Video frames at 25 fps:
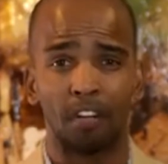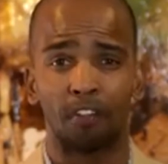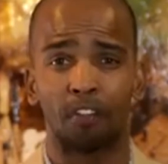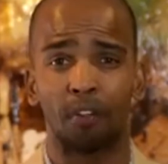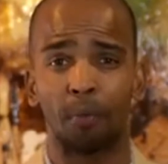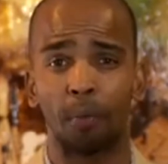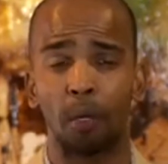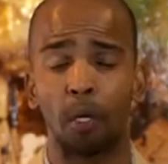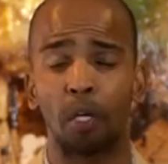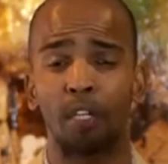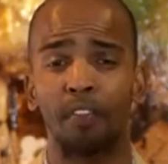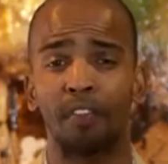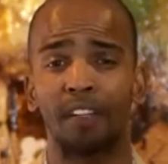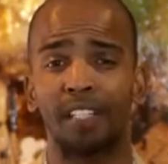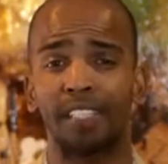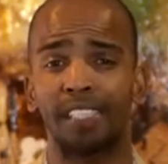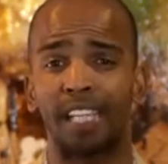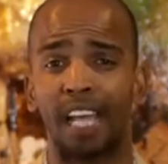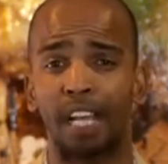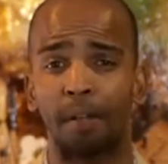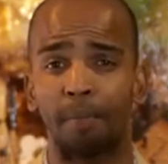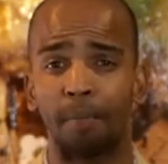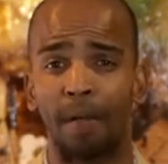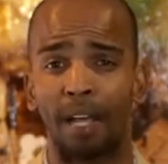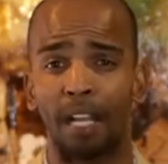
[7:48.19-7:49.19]
From all of us
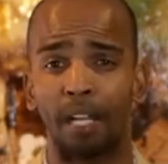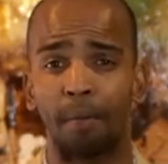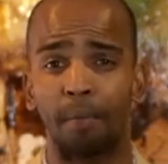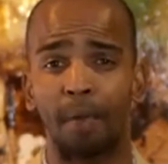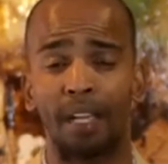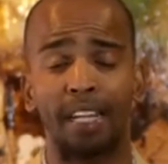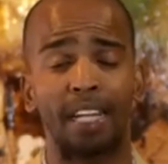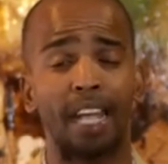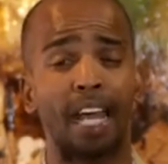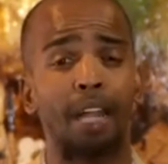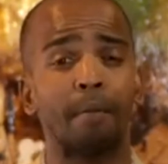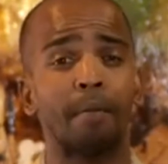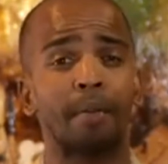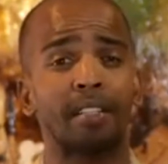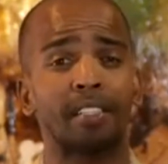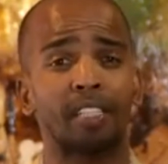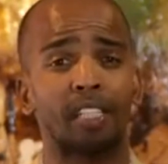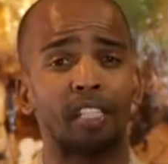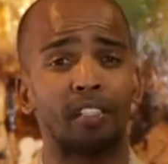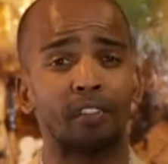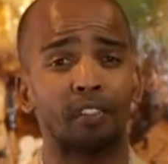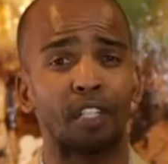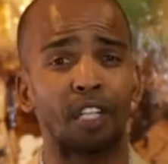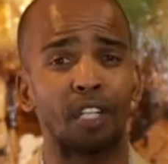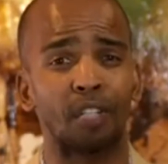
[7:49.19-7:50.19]
at MeloMed and
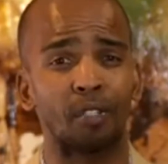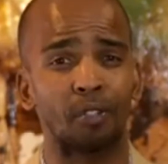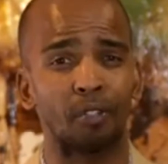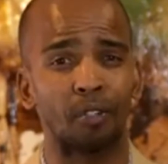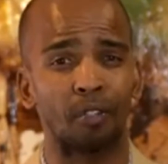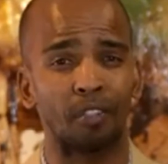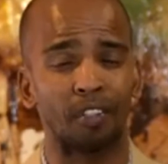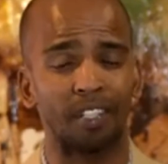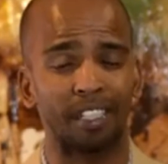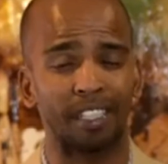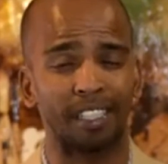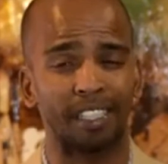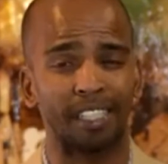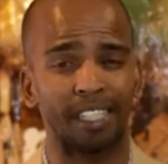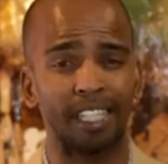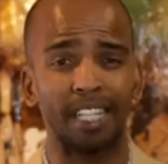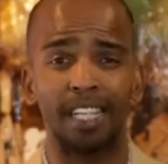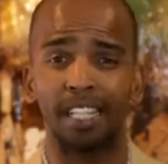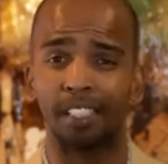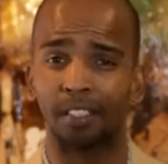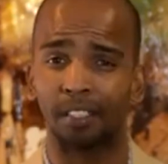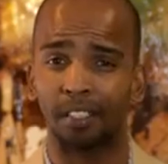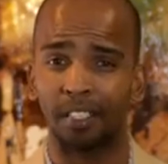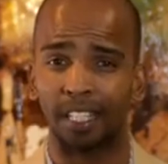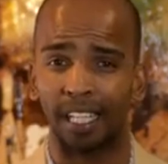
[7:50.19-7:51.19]
myself, Gershwin
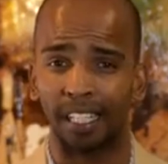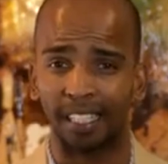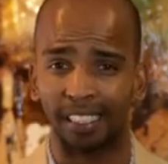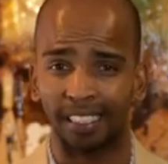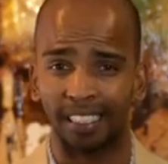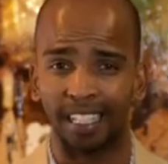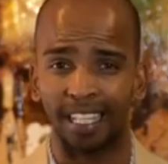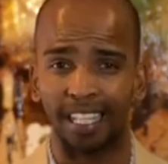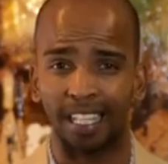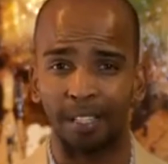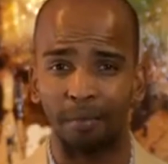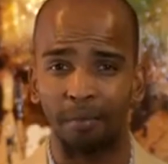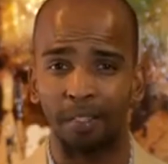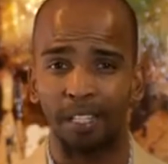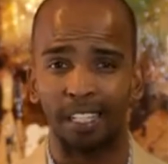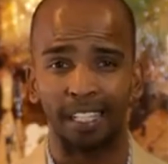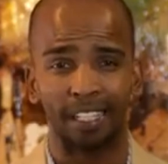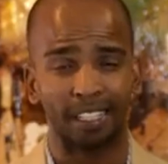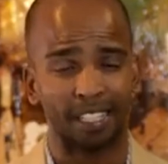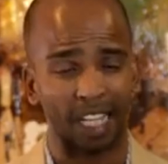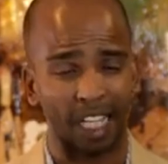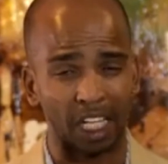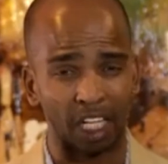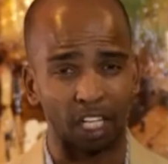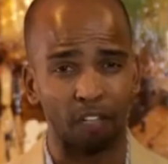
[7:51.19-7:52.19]
Kutsi, until next time,
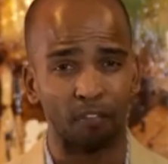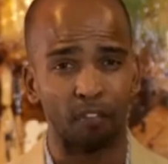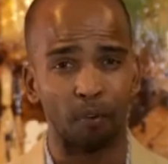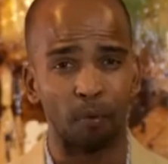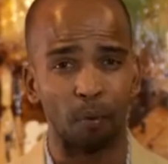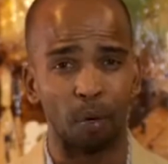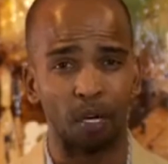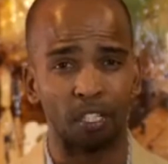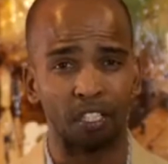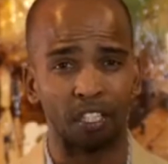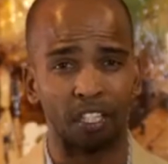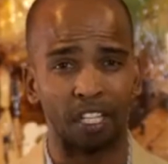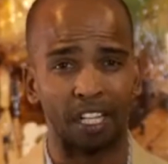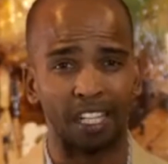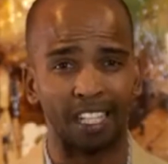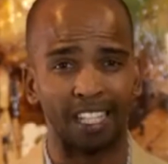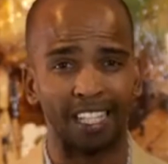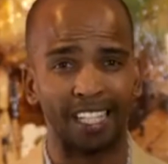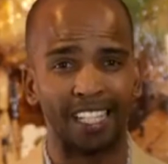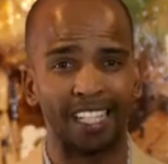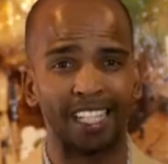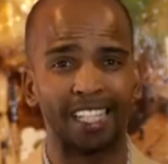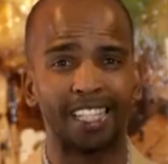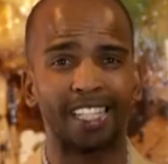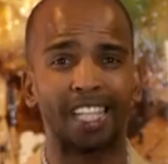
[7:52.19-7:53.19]
thank you for watching,
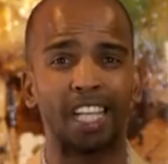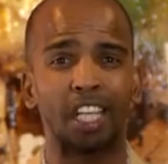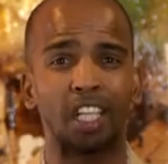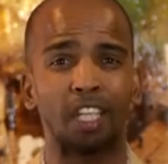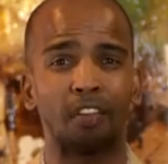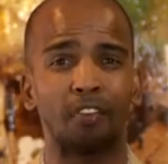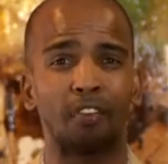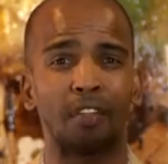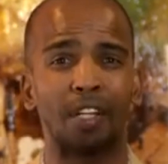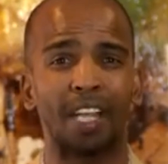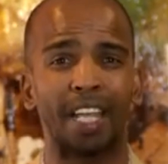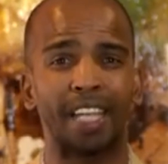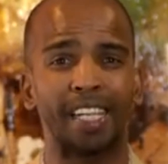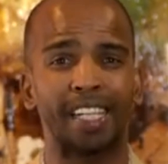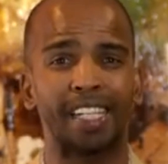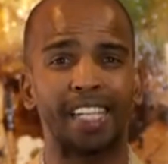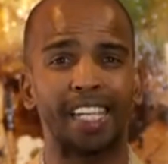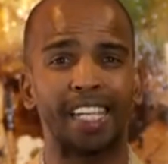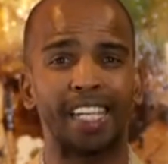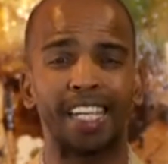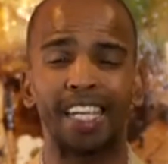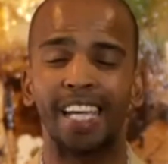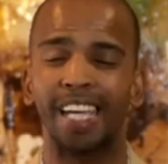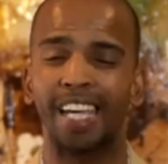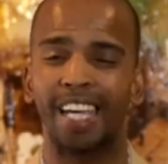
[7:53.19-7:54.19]
thank you for
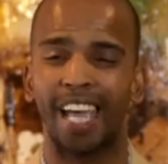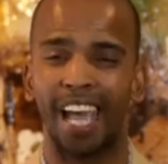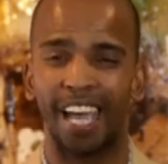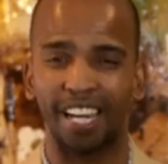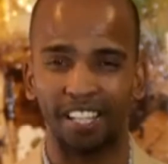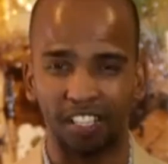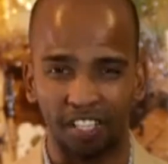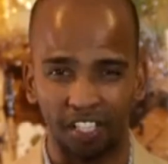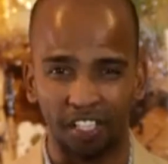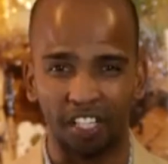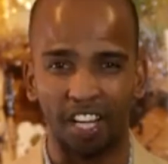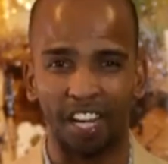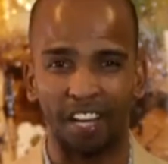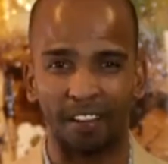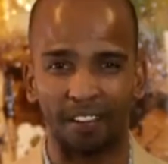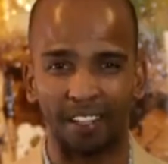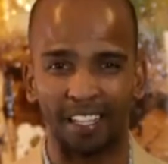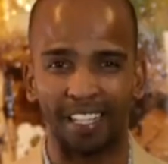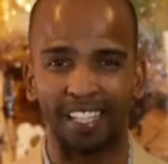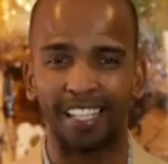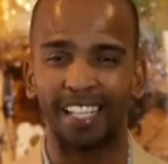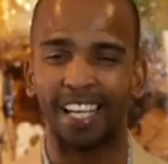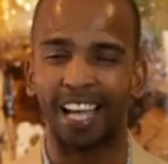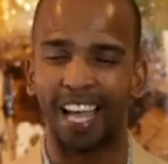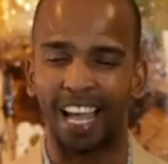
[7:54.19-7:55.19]
liking and
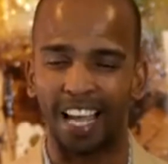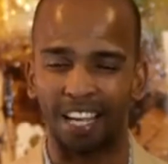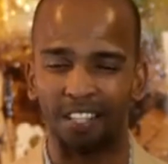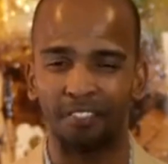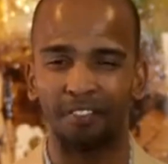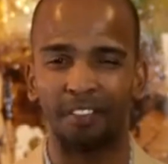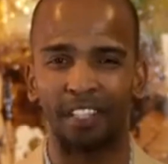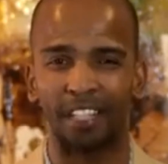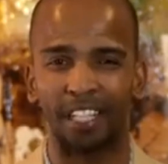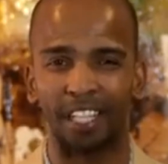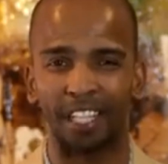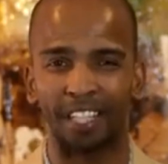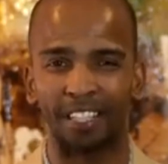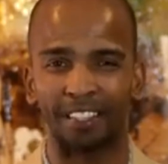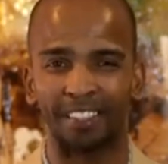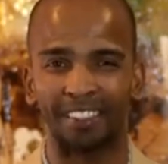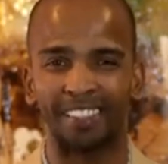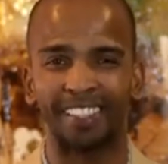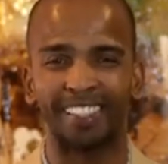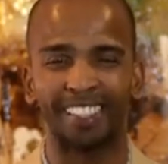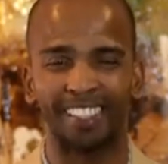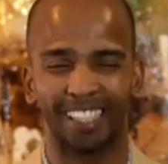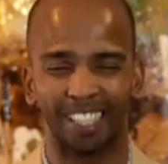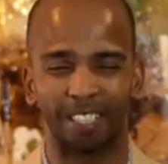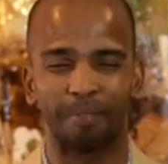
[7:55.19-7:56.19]
sharing our video.
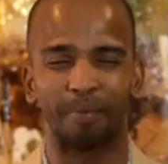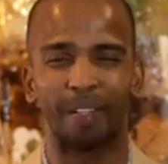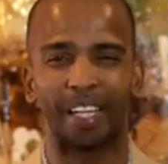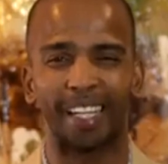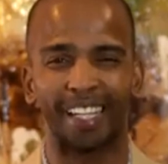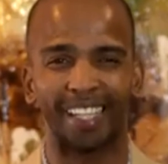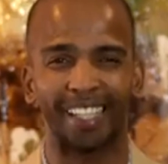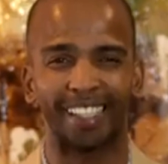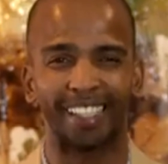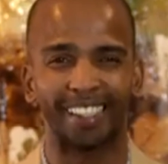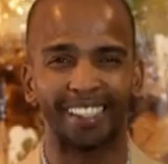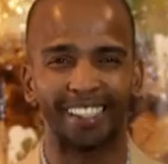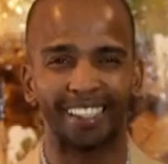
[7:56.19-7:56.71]
Goodbye.